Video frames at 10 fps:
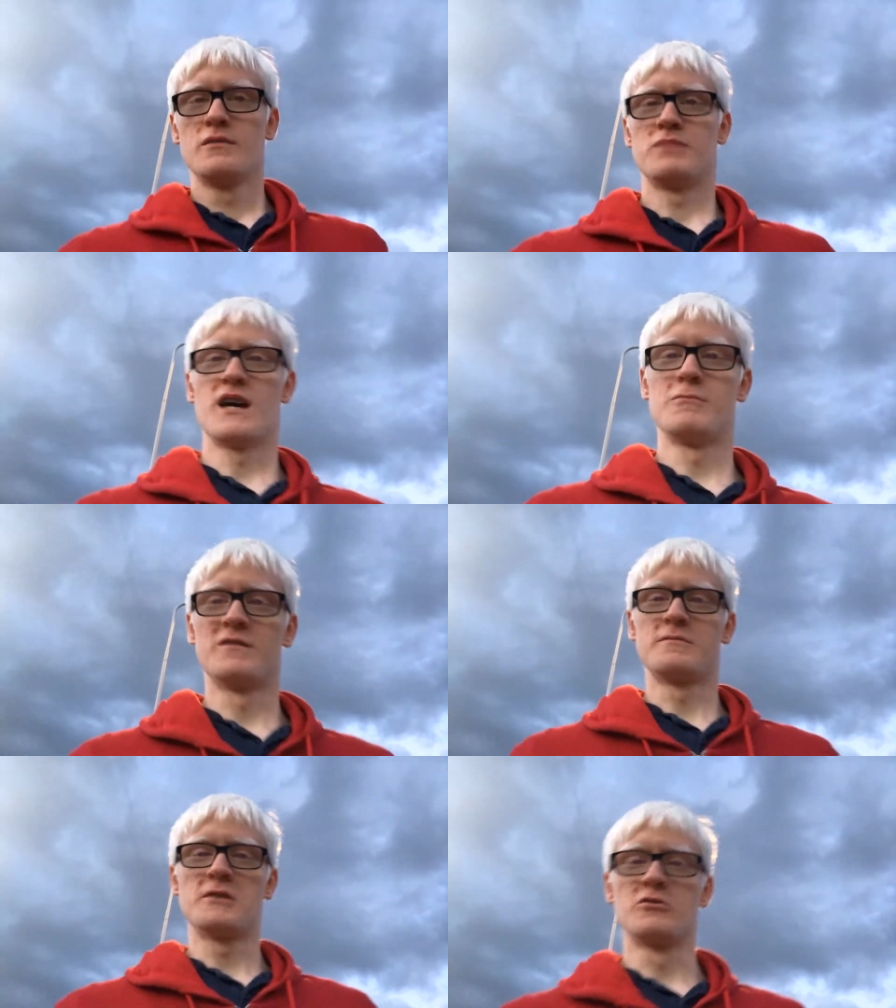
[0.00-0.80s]
But I'm off
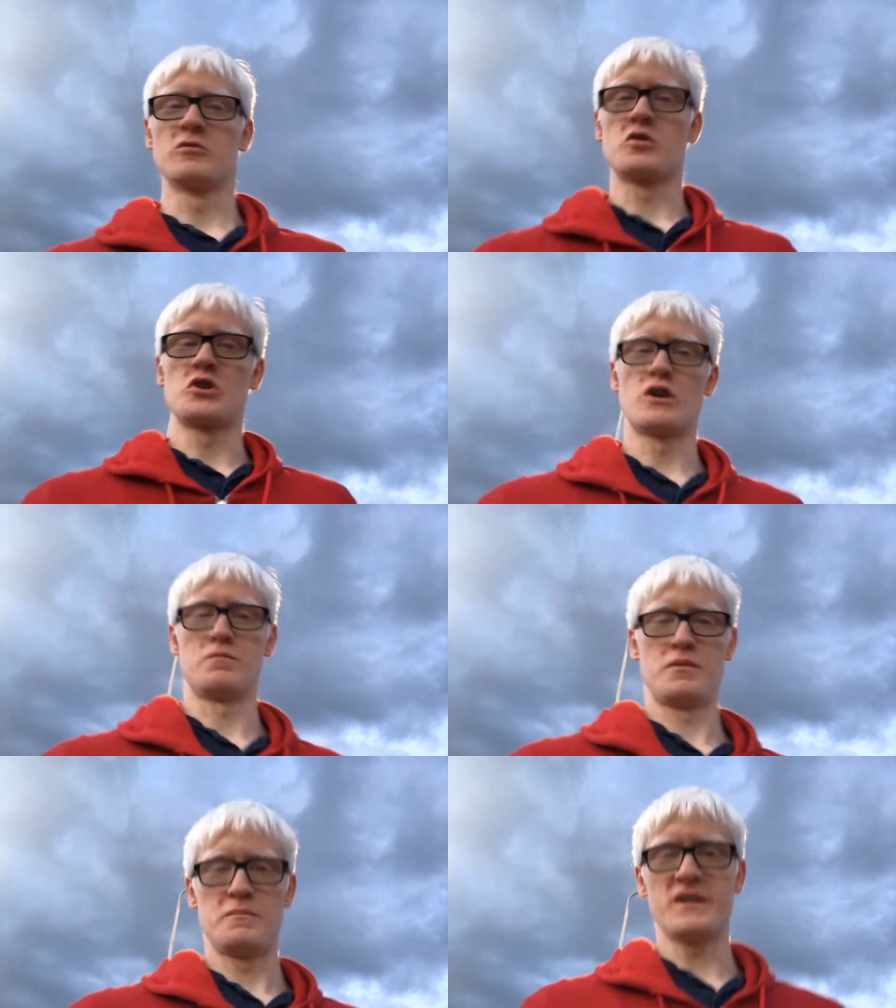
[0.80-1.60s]
to my local shop
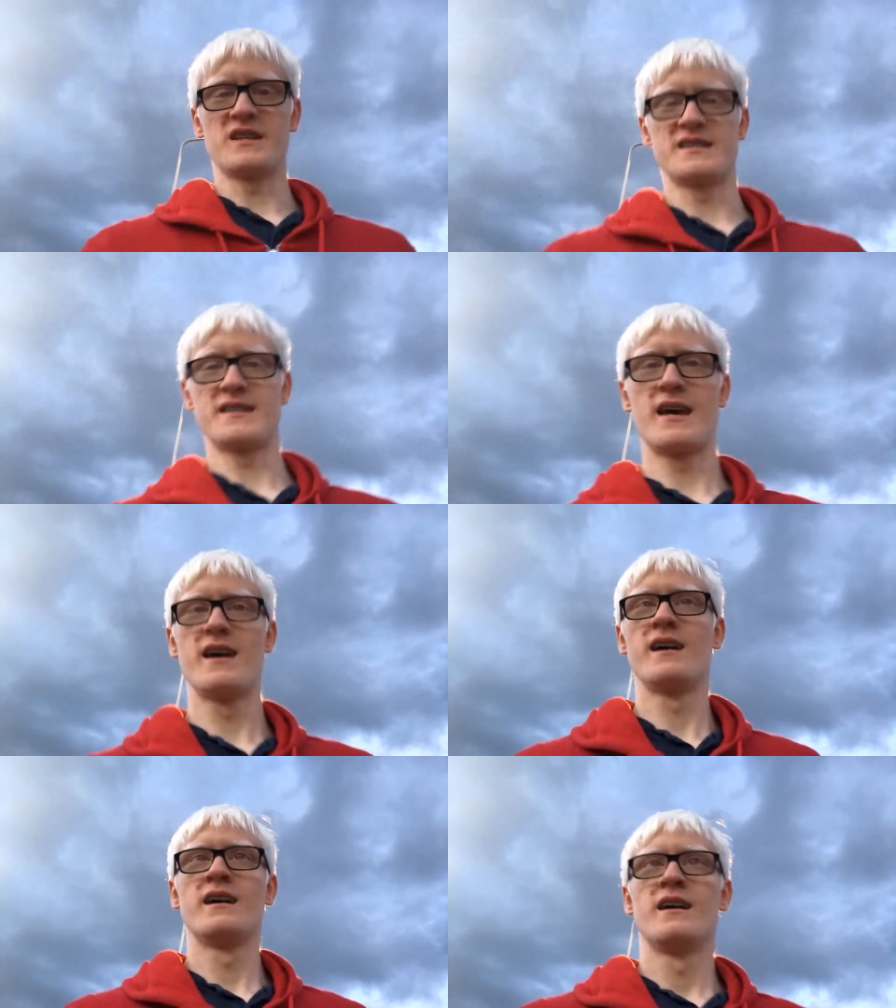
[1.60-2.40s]
because
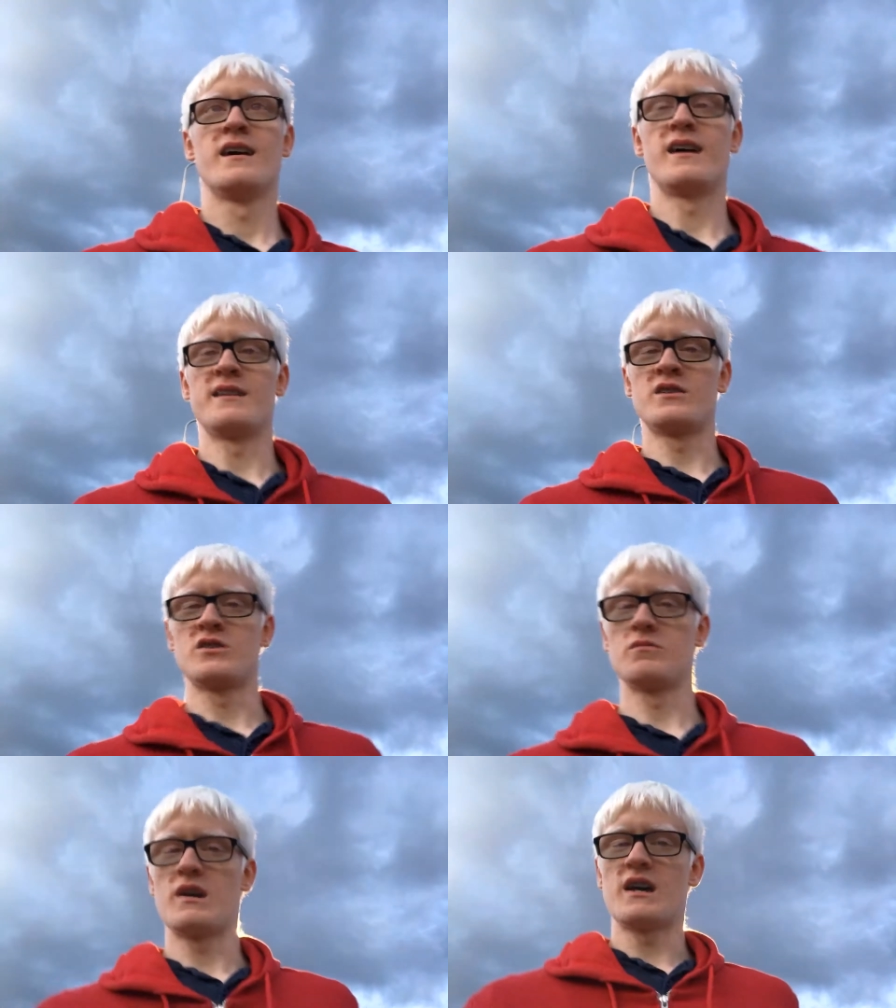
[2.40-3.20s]
I need
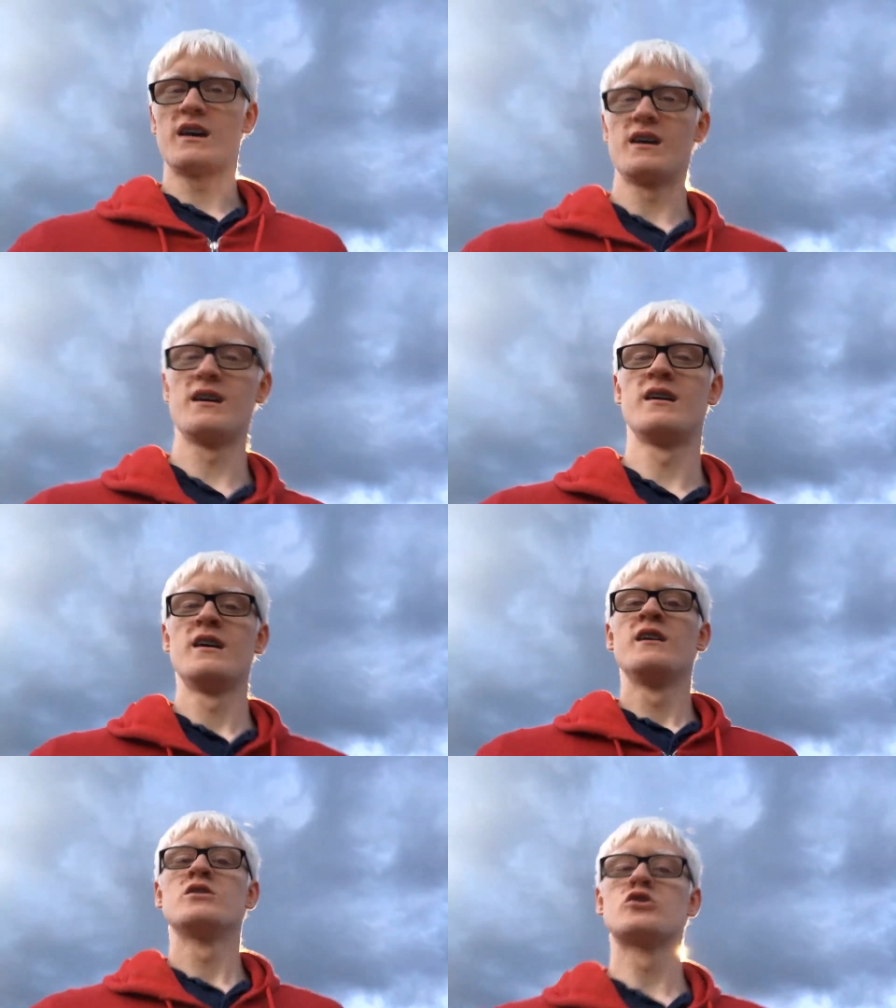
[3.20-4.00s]
to
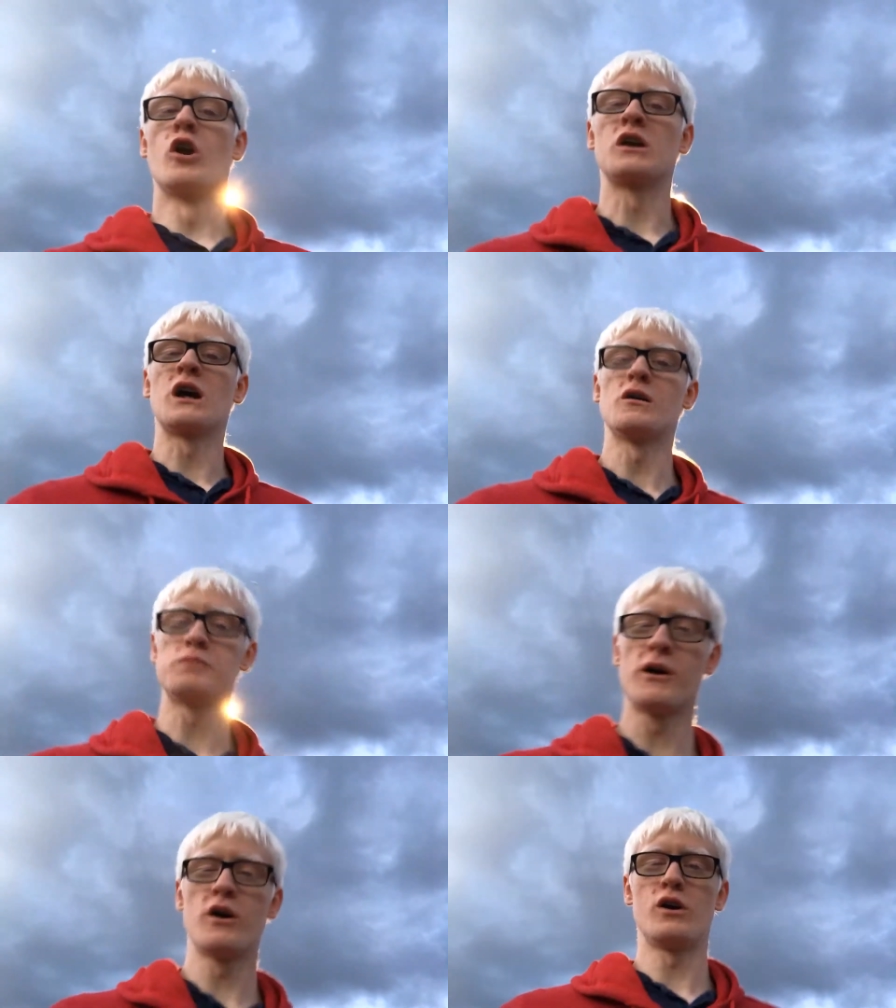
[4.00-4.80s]
stock up
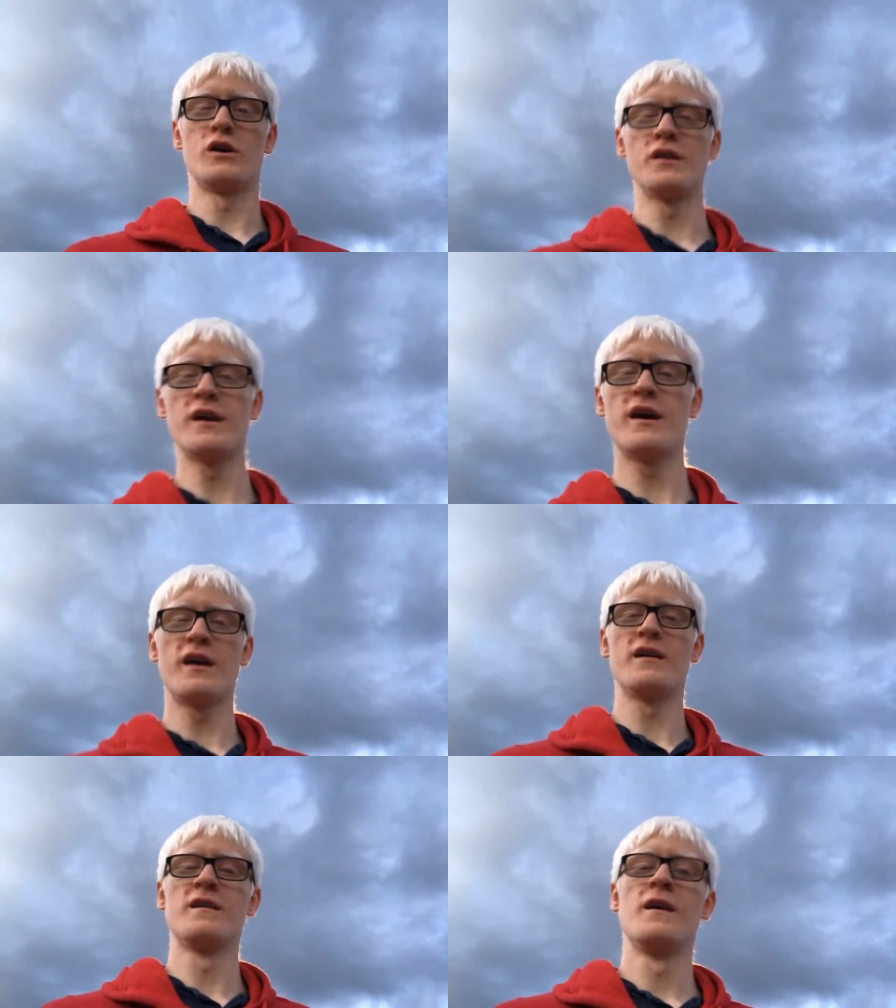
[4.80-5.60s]
on the
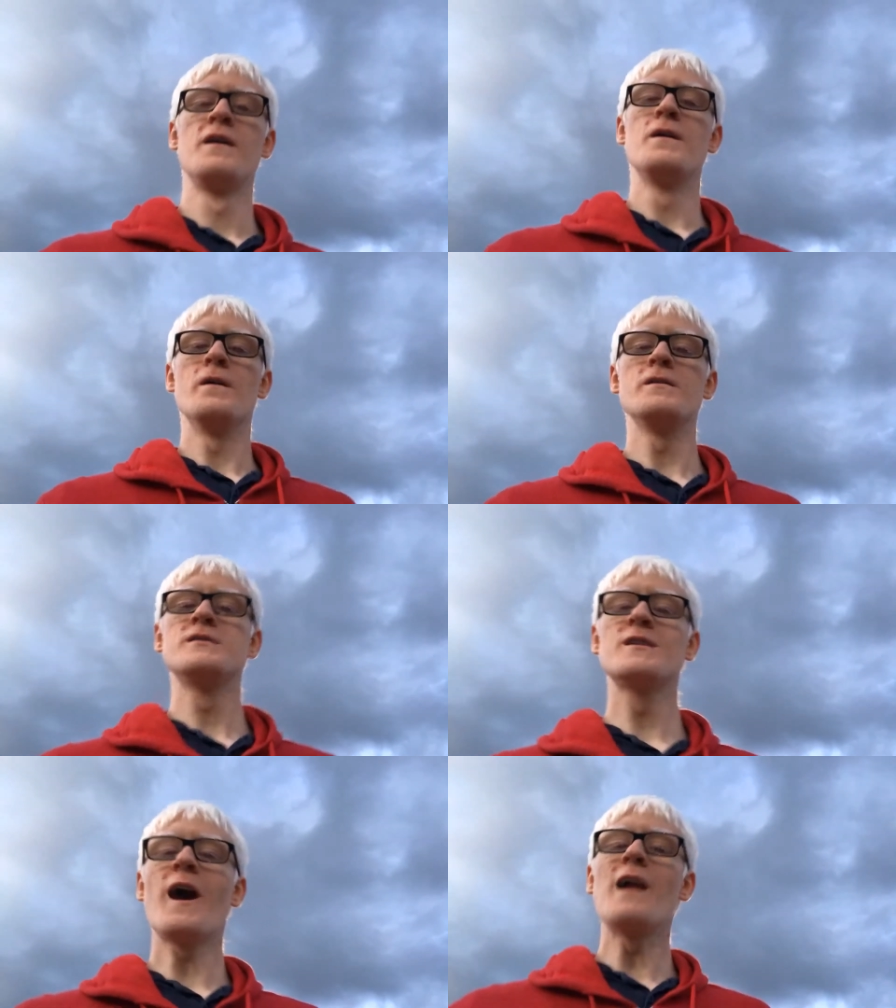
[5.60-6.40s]

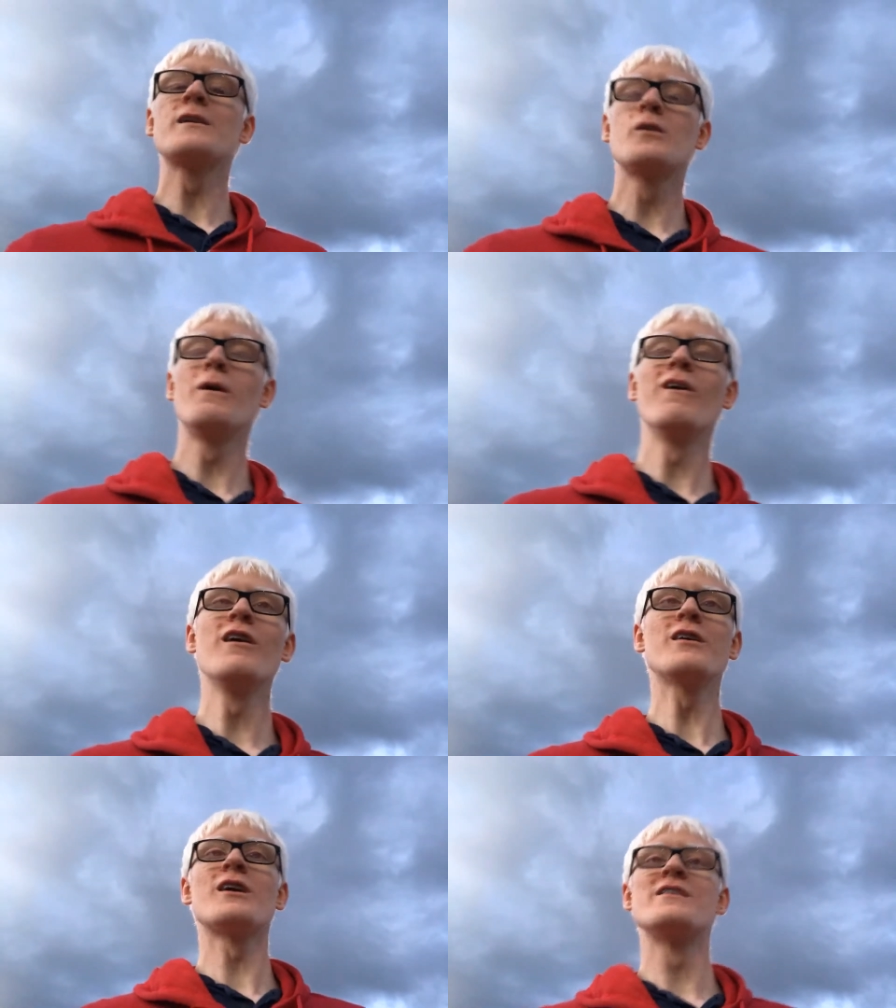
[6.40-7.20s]
alcoholic